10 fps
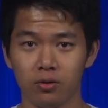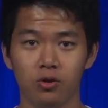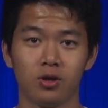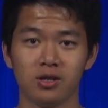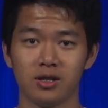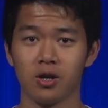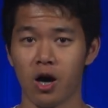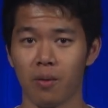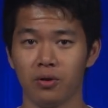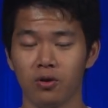you can say
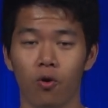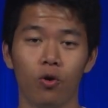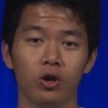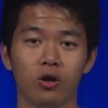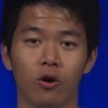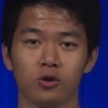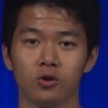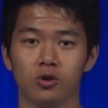copy, or you can also